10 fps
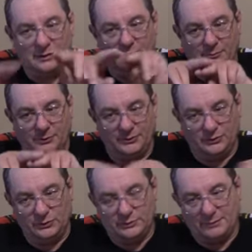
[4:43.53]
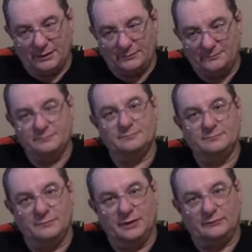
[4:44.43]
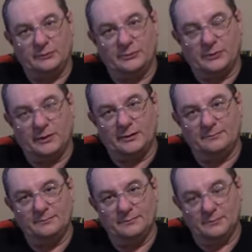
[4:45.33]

You put two at the bottom, level with the ground.